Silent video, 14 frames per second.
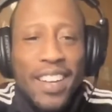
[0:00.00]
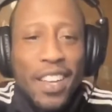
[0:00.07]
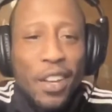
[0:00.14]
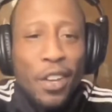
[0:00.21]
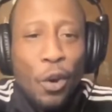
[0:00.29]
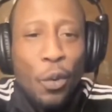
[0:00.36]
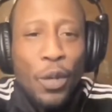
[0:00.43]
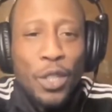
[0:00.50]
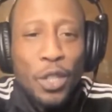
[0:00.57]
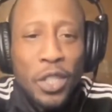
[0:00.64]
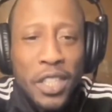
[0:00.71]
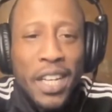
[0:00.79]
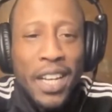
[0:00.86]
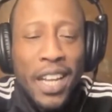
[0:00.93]
what
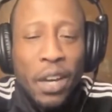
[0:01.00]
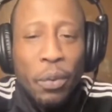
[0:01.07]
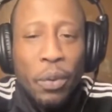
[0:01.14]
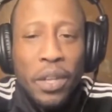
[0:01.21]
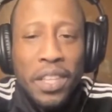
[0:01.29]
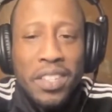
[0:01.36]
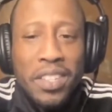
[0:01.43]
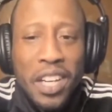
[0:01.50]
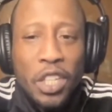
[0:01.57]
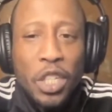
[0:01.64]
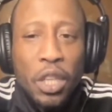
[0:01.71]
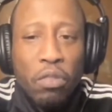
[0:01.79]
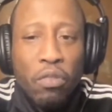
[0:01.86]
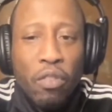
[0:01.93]
you're dealing with is
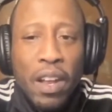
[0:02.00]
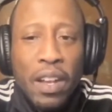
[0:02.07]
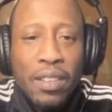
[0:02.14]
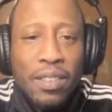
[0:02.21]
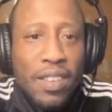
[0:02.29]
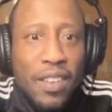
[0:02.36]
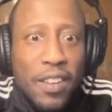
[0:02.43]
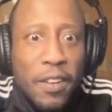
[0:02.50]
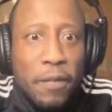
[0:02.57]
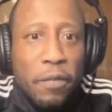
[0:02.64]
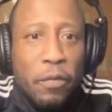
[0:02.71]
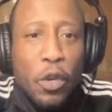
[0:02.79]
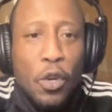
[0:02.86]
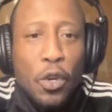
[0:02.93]
such a threat
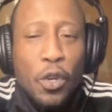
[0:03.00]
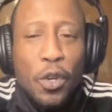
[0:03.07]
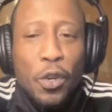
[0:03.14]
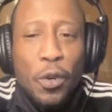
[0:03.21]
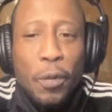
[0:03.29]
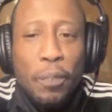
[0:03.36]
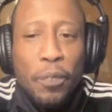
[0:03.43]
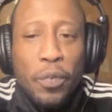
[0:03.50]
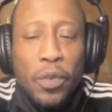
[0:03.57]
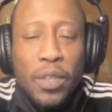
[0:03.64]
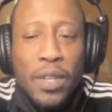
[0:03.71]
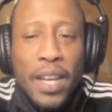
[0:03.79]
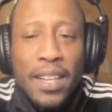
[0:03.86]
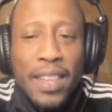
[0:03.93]
for you to
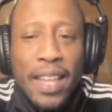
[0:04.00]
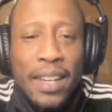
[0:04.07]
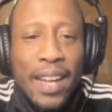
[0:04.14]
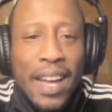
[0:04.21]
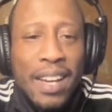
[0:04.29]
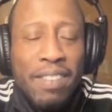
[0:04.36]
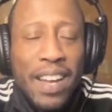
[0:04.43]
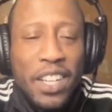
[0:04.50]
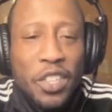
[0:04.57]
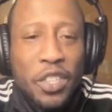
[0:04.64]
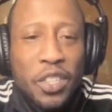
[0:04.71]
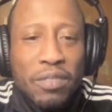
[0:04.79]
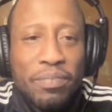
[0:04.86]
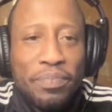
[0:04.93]
take that kind of
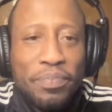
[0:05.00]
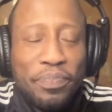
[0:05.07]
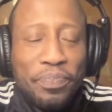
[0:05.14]
action.